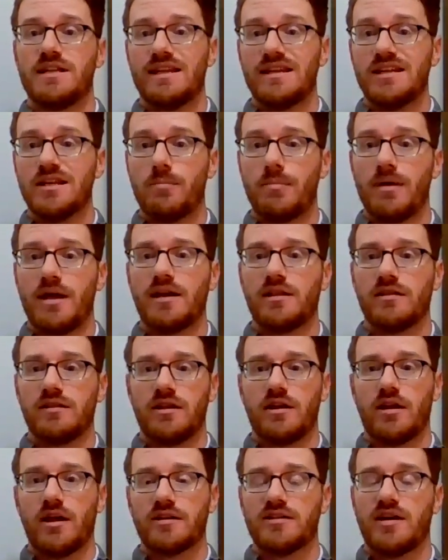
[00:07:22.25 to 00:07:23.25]
independently
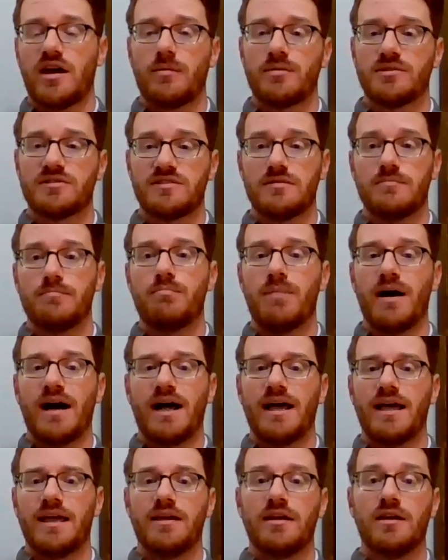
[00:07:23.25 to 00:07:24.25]
and autonomously
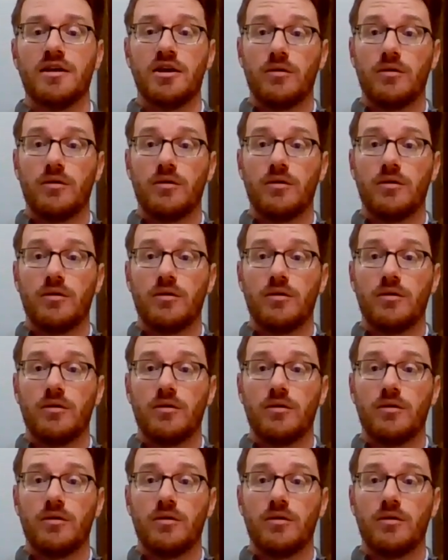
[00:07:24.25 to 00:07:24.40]
by